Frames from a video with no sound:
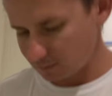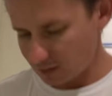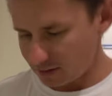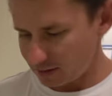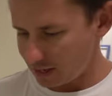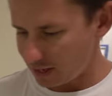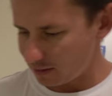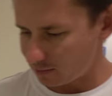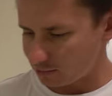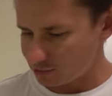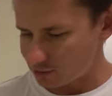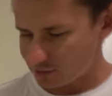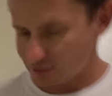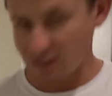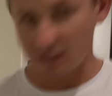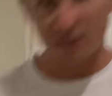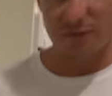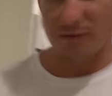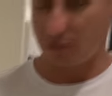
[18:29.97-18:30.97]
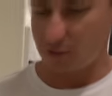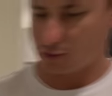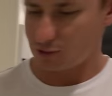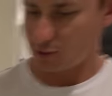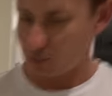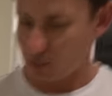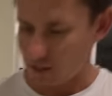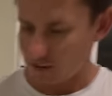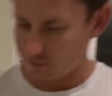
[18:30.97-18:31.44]
And then we're just gonna finish
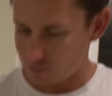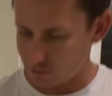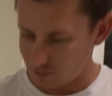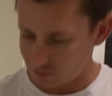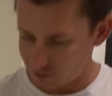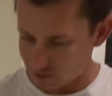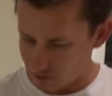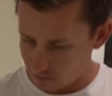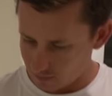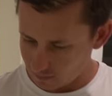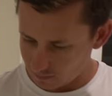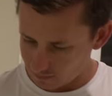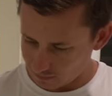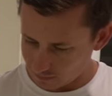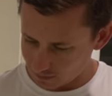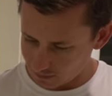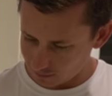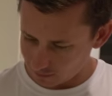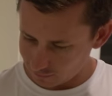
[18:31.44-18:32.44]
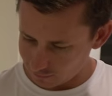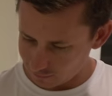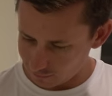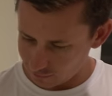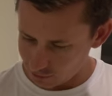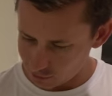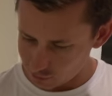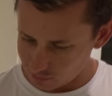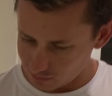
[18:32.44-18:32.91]
it off with some
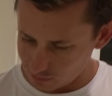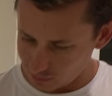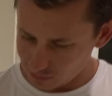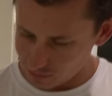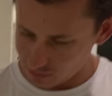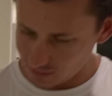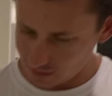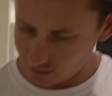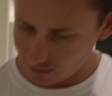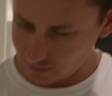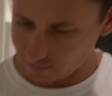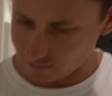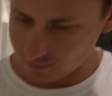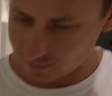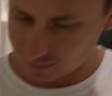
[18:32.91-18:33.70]
fresh parsley.